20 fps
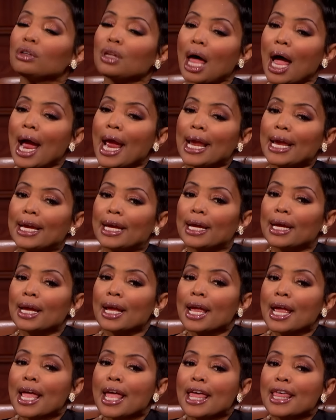like
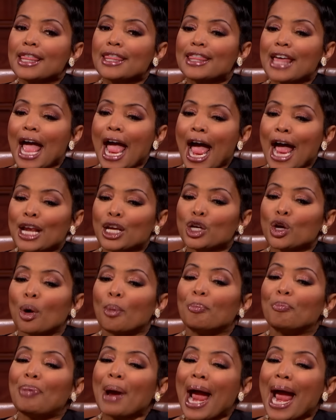that you're
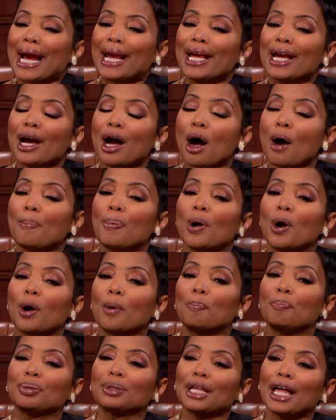backing up her
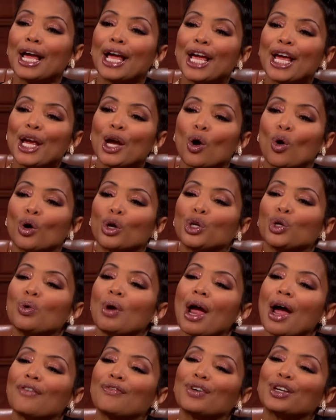play, or you
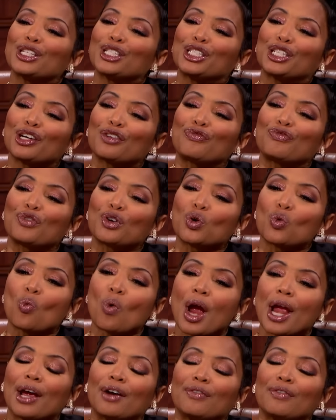have a different way